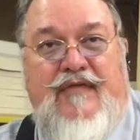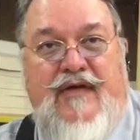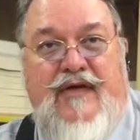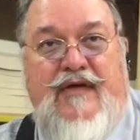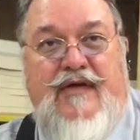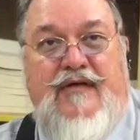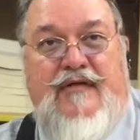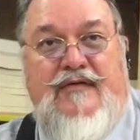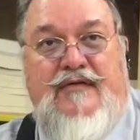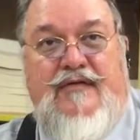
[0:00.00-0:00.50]

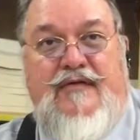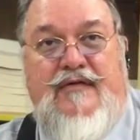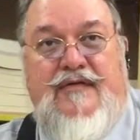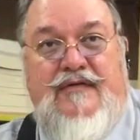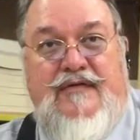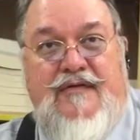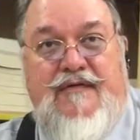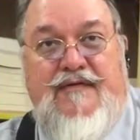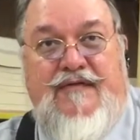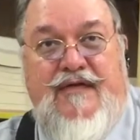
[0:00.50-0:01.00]
field
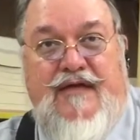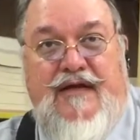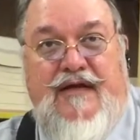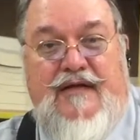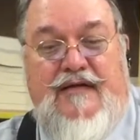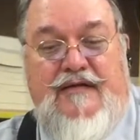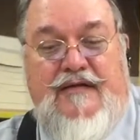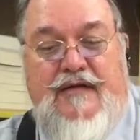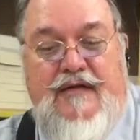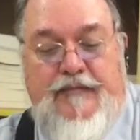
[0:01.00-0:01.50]
to
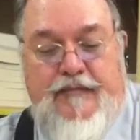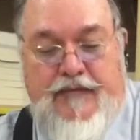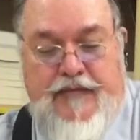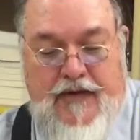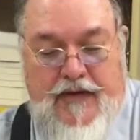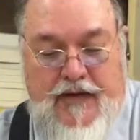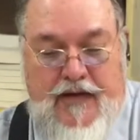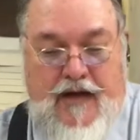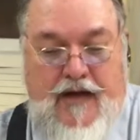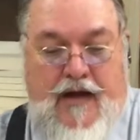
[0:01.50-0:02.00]
field.
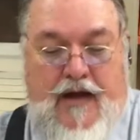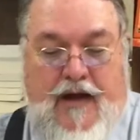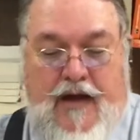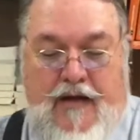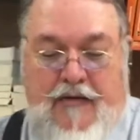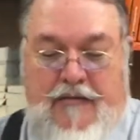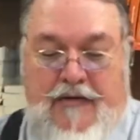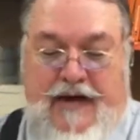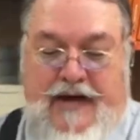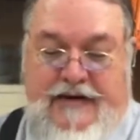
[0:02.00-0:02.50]

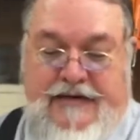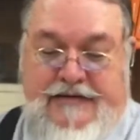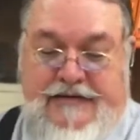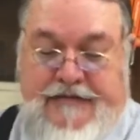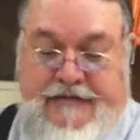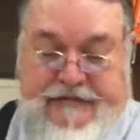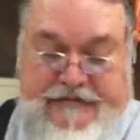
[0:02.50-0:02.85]
All right.